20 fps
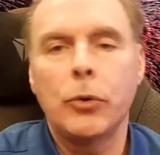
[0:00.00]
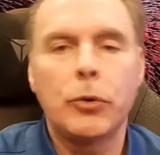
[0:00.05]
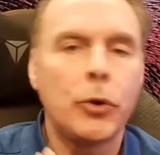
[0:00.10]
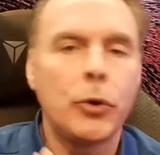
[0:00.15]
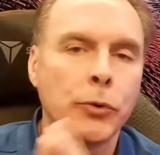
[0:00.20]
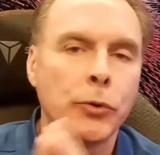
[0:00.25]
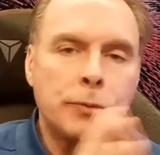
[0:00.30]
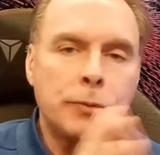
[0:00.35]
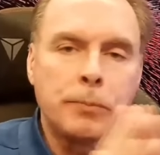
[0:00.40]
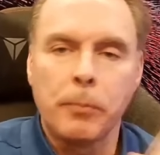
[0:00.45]

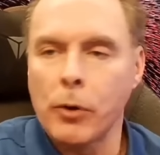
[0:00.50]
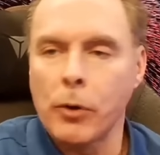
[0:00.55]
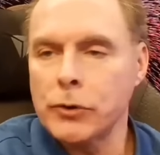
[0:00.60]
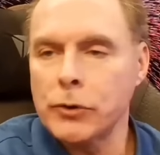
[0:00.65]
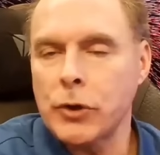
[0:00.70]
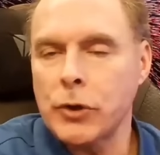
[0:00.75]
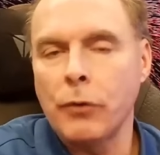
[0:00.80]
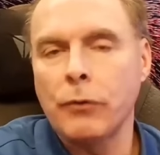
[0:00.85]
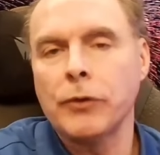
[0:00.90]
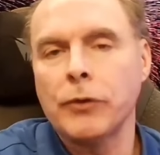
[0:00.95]
who's
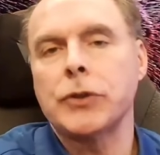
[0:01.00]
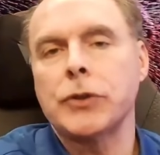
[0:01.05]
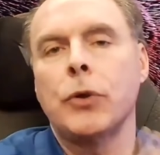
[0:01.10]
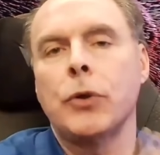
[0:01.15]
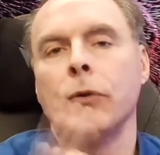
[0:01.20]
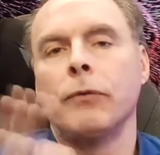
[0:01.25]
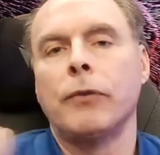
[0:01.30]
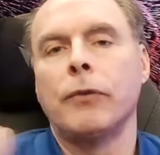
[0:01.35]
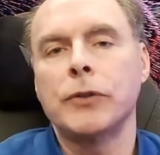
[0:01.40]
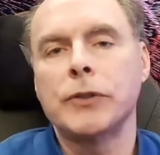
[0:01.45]
most
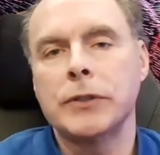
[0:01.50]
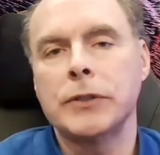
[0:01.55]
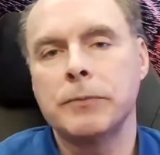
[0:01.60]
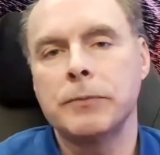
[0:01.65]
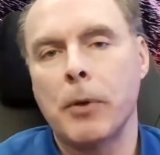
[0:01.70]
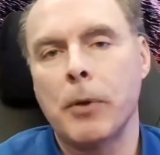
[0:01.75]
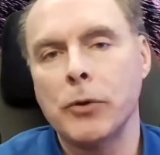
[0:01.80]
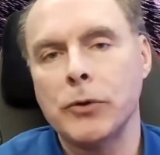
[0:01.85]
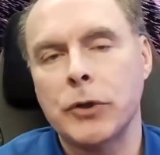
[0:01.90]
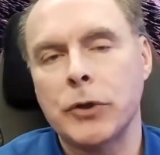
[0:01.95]
oversold
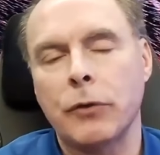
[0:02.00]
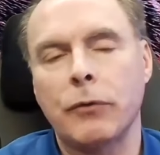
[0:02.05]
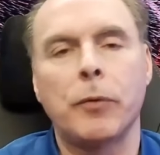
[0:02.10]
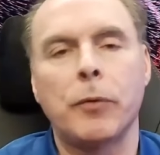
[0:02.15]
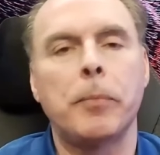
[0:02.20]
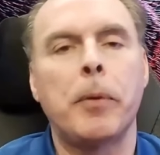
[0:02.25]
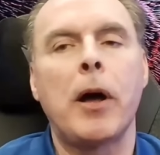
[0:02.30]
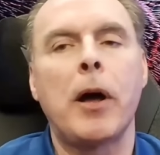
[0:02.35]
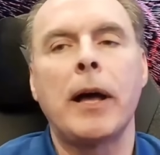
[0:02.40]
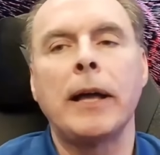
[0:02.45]
versus most
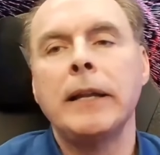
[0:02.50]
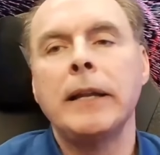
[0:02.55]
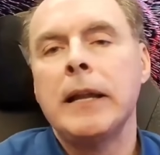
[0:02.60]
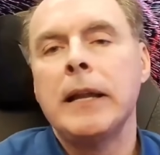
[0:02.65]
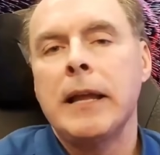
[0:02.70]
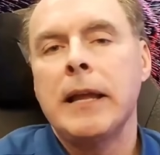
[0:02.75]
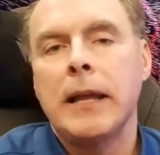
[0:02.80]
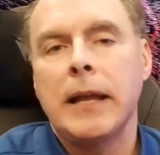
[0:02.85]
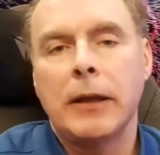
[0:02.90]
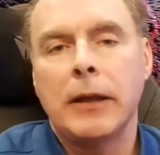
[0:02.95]
overbought,
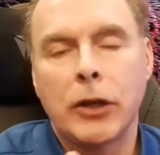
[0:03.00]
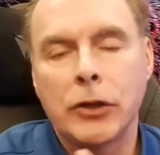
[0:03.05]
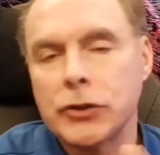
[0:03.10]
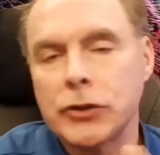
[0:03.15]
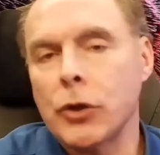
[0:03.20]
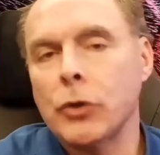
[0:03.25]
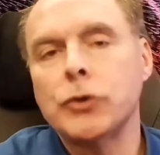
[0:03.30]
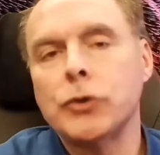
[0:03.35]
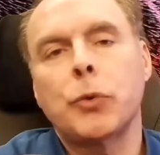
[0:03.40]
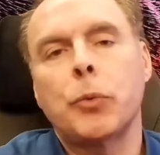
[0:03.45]

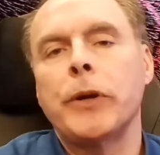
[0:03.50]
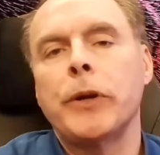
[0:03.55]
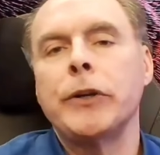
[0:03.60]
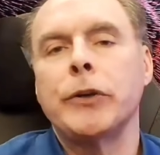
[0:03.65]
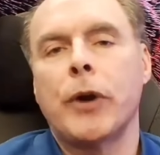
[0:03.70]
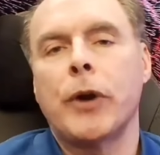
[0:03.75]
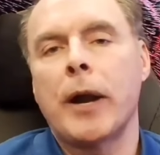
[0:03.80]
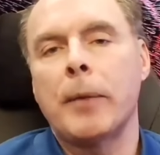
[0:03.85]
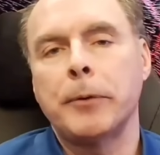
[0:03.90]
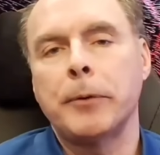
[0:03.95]
because those are where
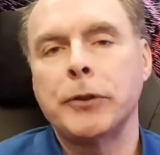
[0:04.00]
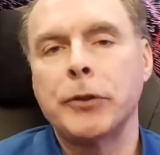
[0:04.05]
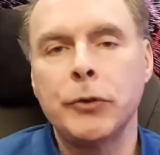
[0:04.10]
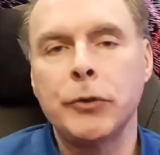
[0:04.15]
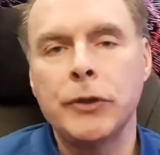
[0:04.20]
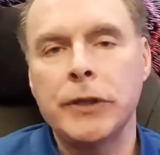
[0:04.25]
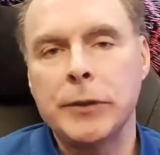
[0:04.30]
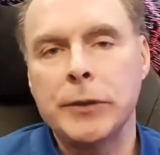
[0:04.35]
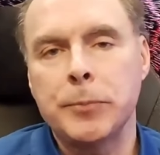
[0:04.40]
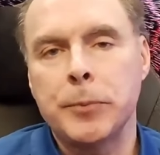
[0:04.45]
your
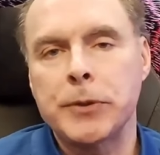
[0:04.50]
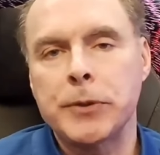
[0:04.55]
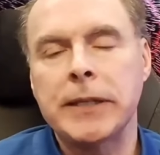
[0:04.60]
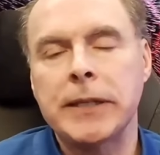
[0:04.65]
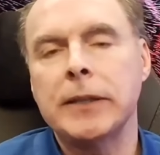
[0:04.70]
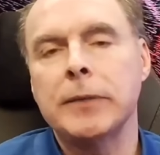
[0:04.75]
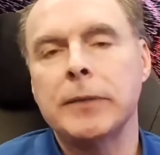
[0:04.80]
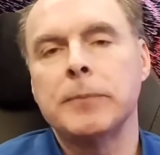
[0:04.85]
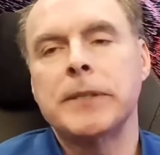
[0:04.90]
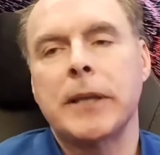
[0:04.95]
opportunities
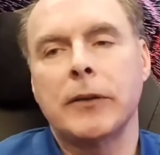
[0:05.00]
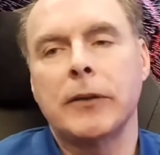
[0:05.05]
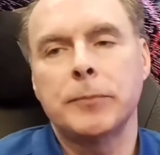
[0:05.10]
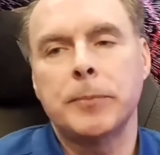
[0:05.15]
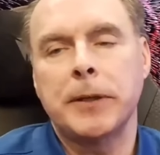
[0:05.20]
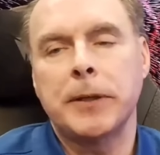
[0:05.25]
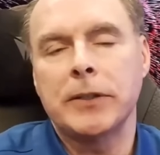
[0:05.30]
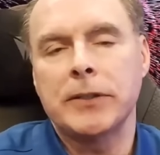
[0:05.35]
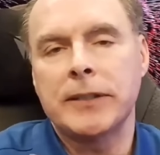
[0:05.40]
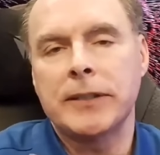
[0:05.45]
present
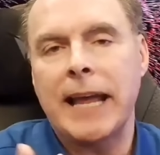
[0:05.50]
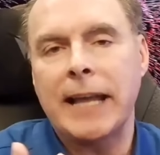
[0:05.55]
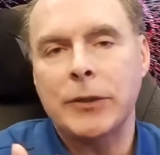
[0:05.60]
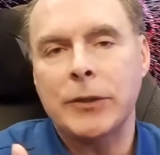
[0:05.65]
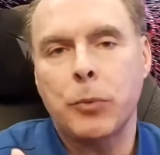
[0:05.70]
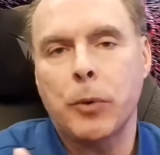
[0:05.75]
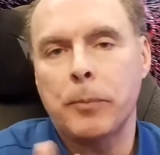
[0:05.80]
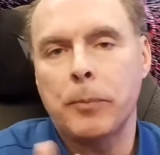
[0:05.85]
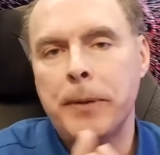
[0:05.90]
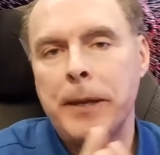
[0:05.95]
themselves, because
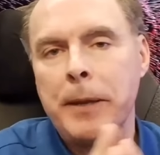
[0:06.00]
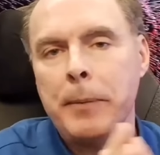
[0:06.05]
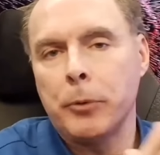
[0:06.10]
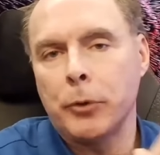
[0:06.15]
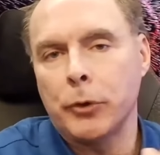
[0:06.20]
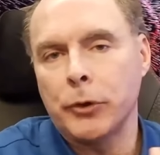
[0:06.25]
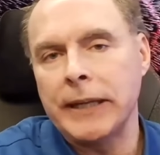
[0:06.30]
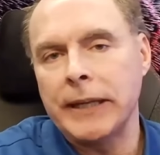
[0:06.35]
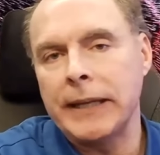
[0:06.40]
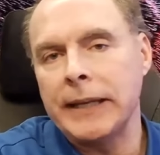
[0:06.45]
that's where
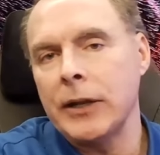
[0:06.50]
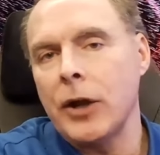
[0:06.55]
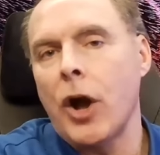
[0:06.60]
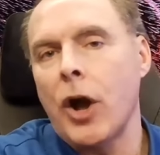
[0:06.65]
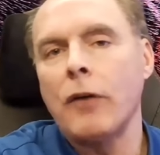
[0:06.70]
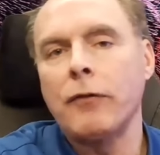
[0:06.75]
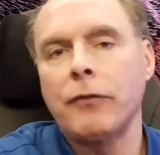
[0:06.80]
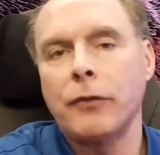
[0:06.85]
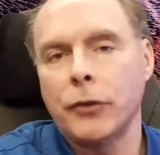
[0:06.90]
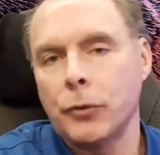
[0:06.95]
people are getting
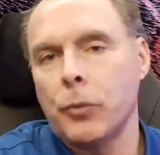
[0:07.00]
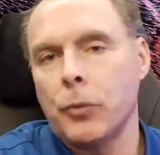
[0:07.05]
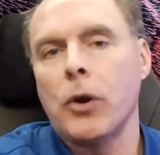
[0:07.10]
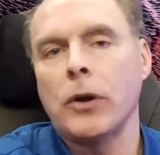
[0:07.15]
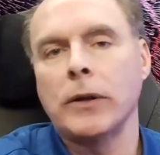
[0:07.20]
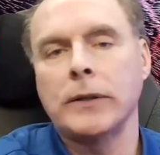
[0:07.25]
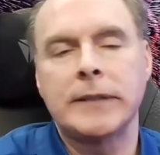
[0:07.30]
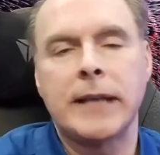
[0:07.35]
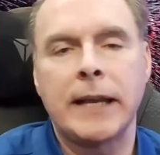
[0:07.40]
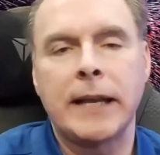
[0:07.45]
off on the
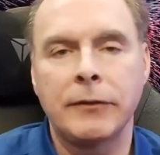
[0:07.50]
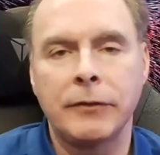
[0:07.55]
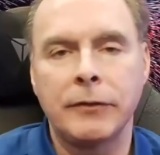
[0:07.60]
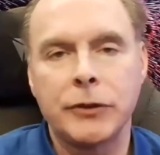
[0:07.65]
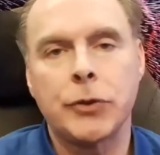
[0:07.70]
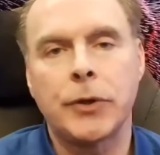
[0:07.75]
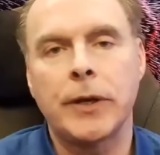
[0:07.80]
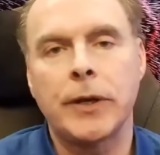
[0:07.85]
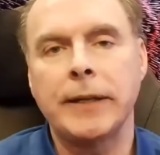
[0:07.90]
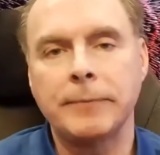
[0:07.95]
wrong side of a
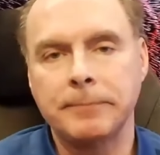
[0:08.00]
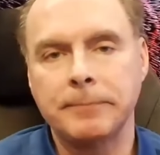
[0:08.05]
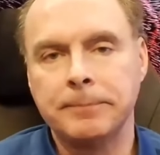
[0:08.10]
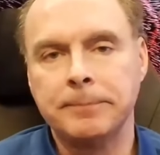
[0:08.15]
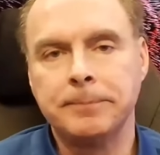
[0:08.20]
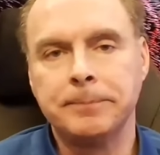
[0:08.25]
trade.